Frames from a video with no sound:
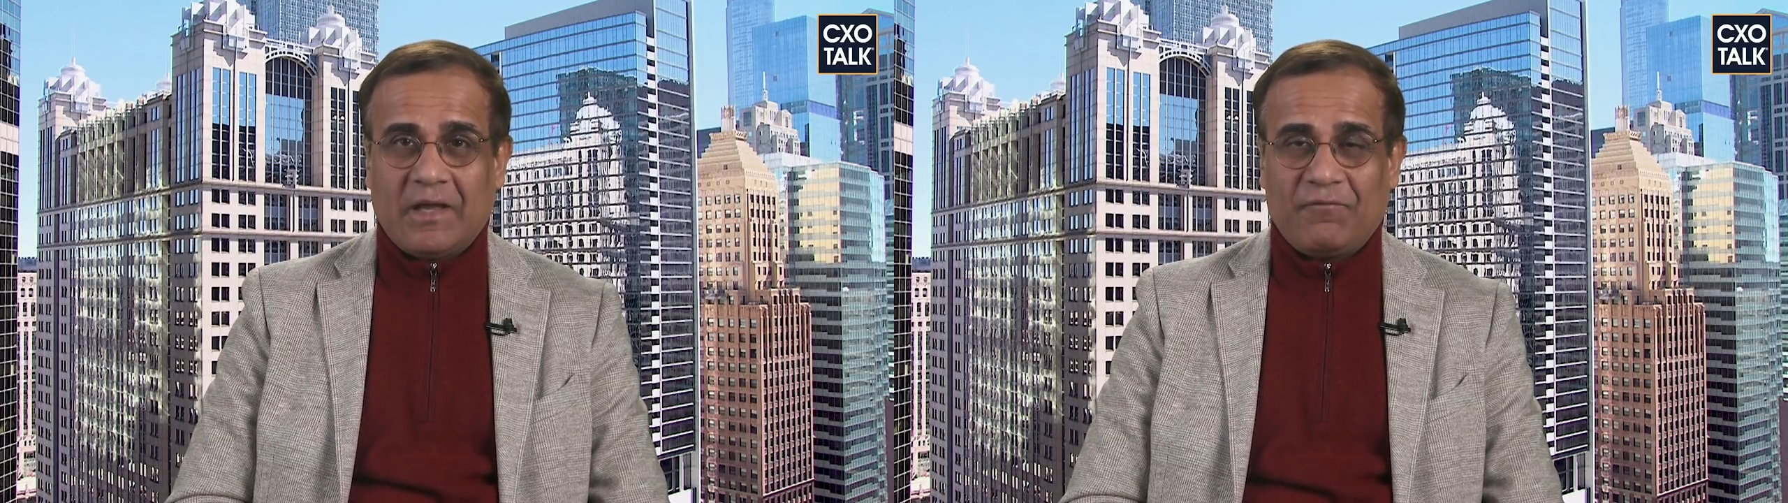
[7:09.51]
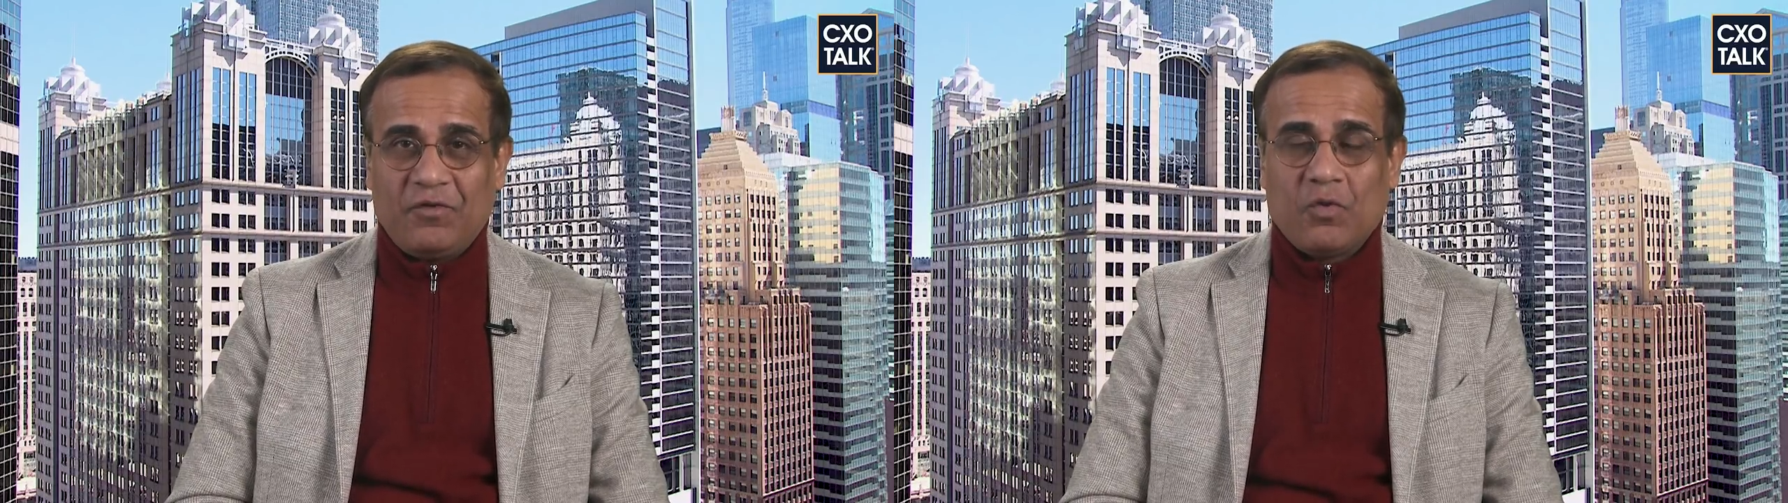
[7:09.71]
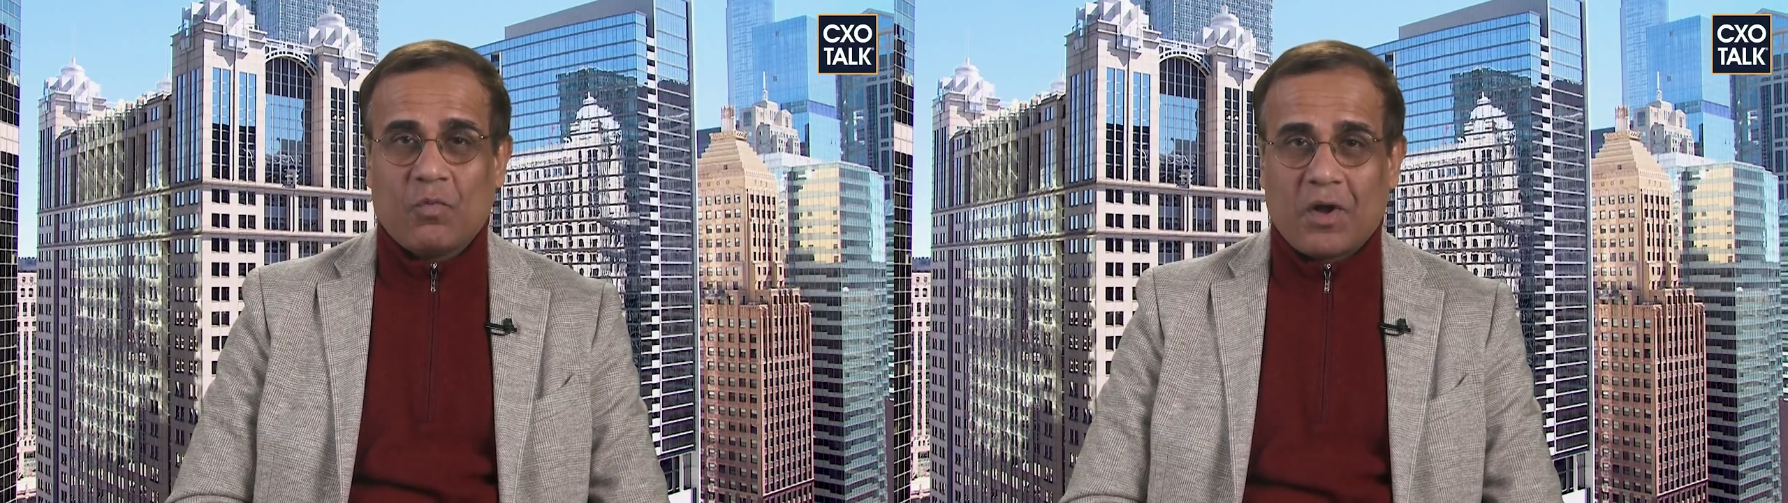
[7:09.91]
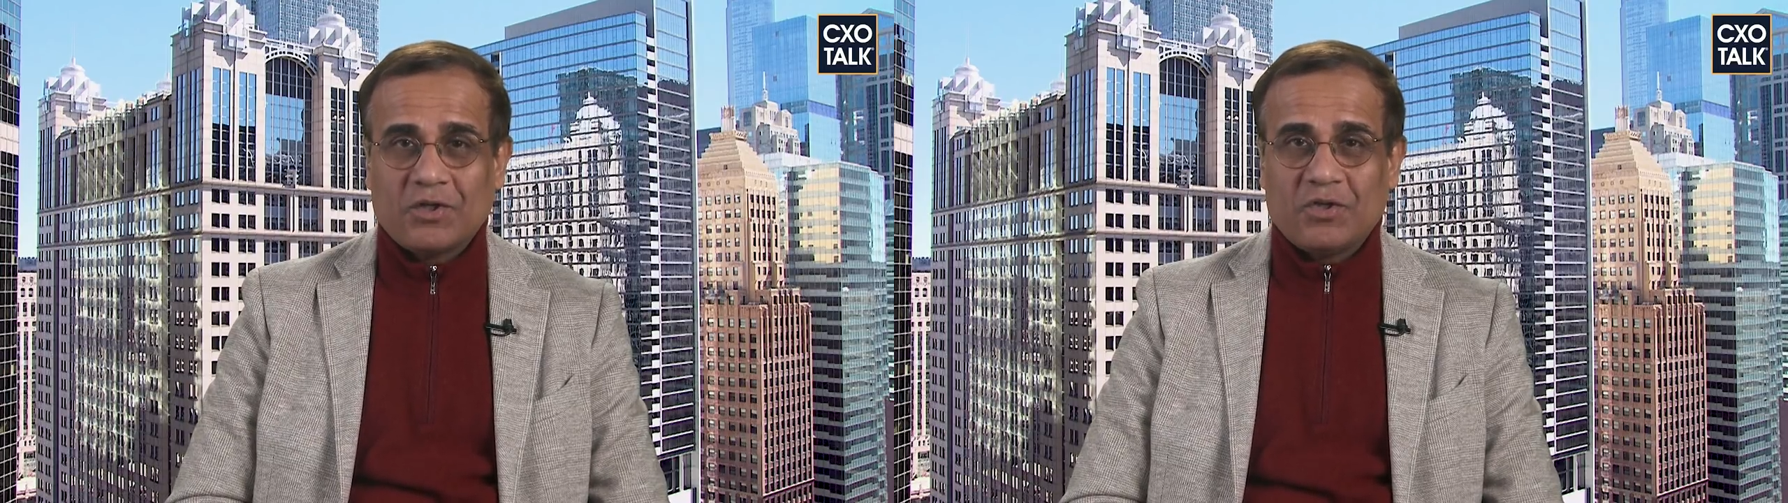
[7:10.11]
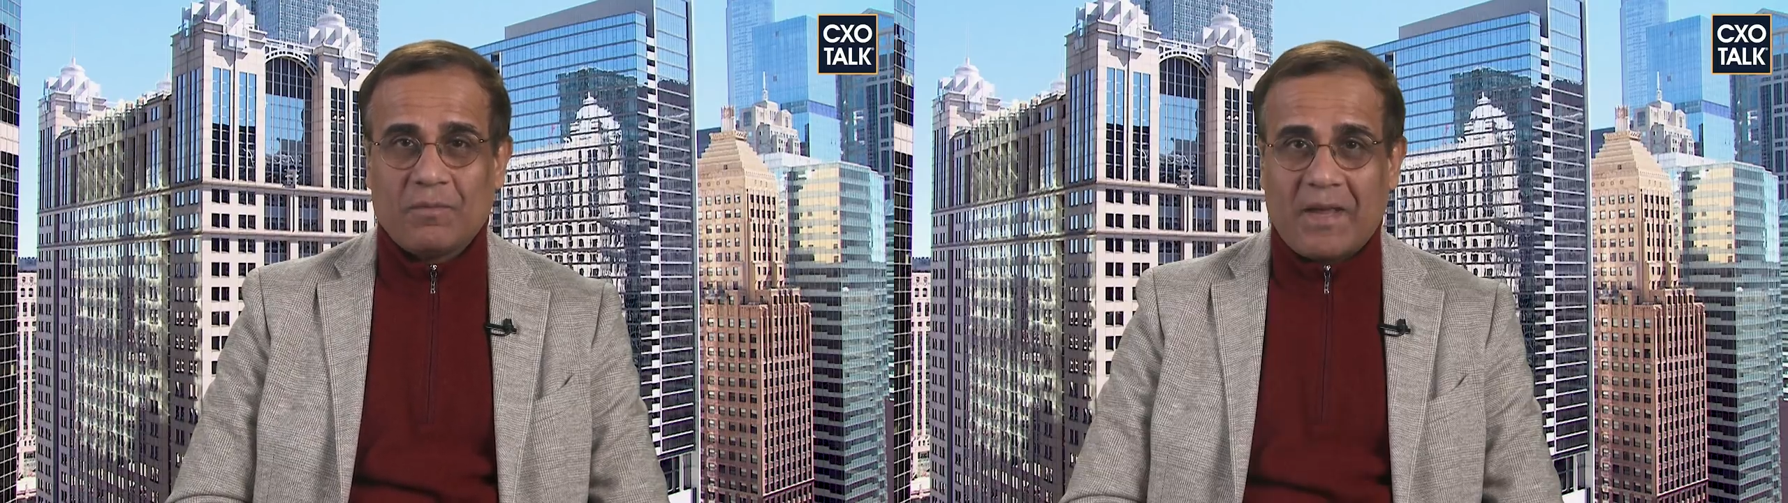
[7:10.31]
if you
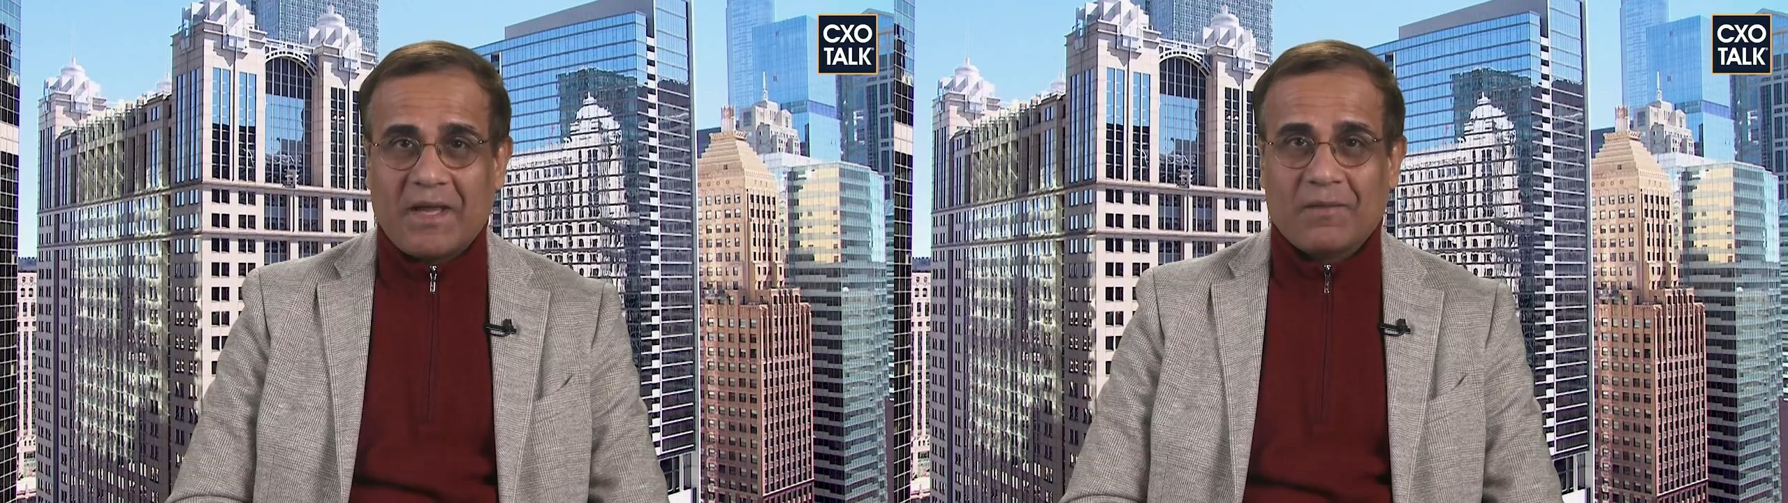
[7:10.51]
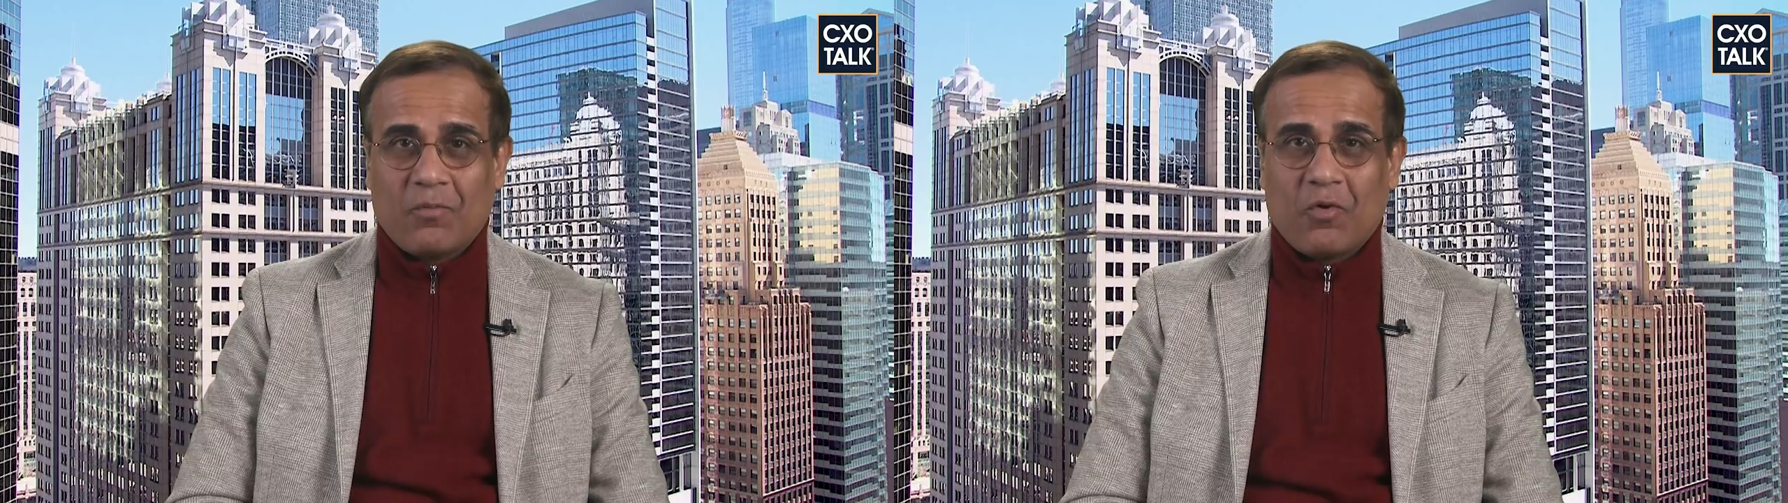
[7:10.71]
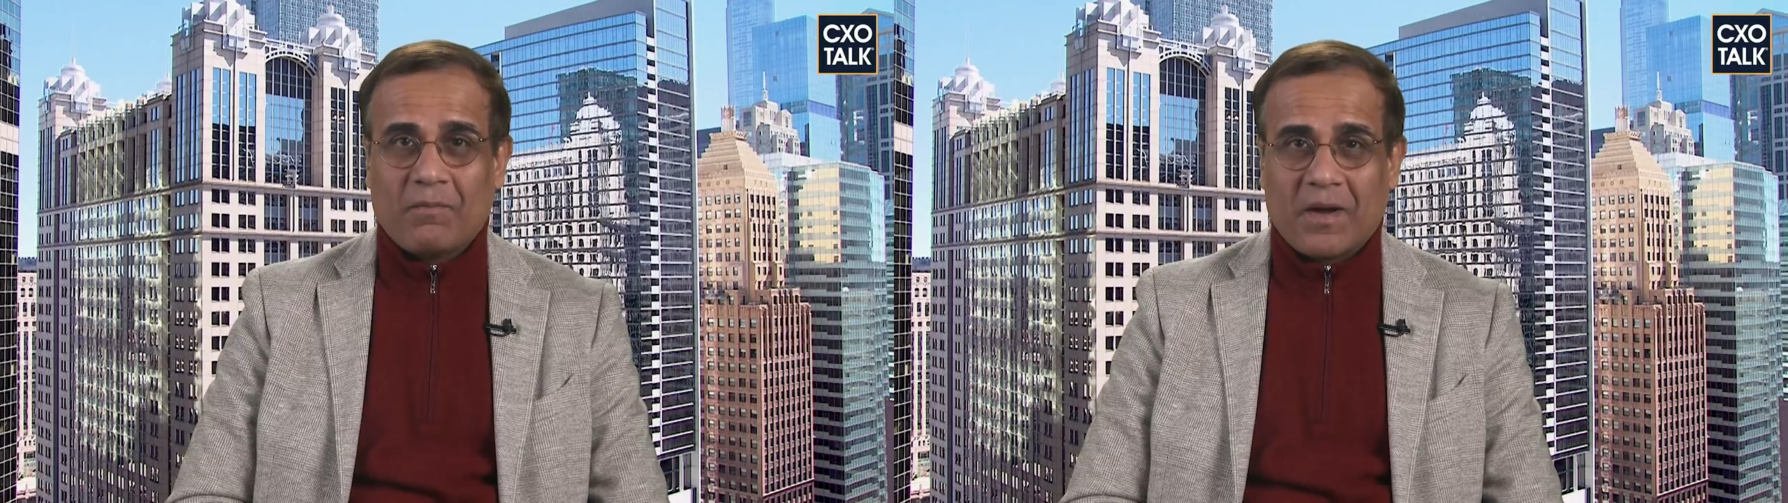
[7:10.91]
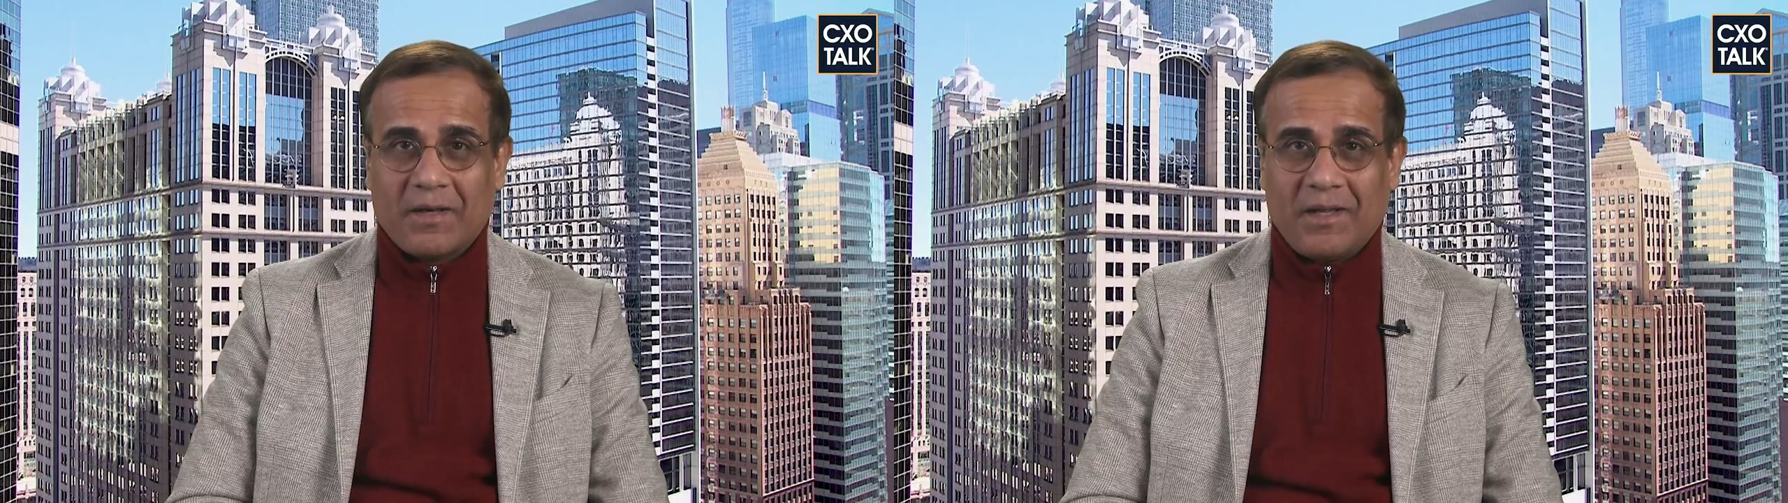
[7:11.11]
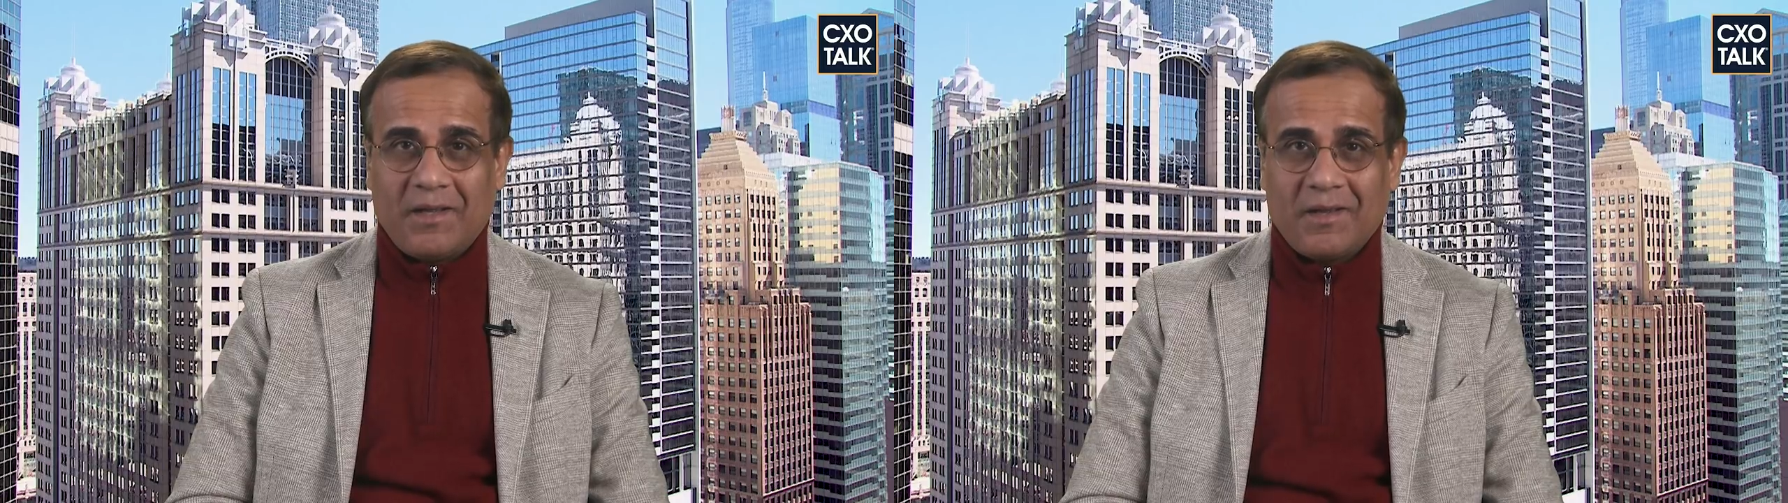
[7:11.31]
want to make more
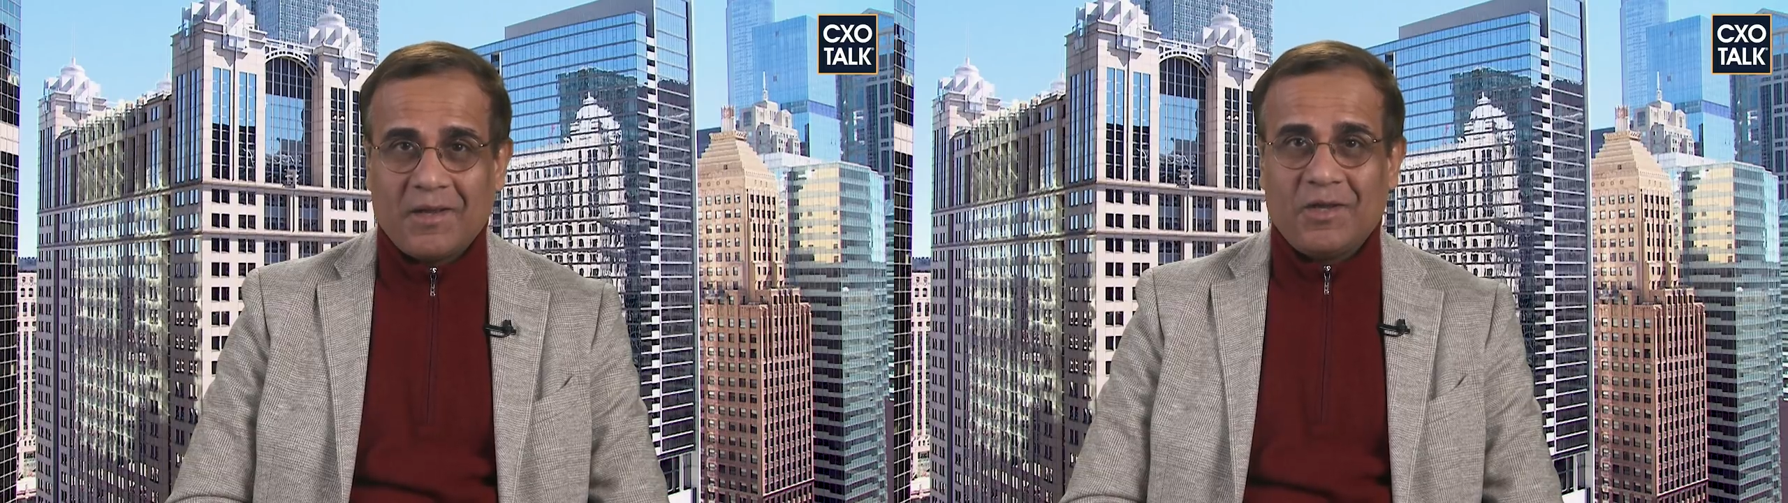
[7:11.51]
money,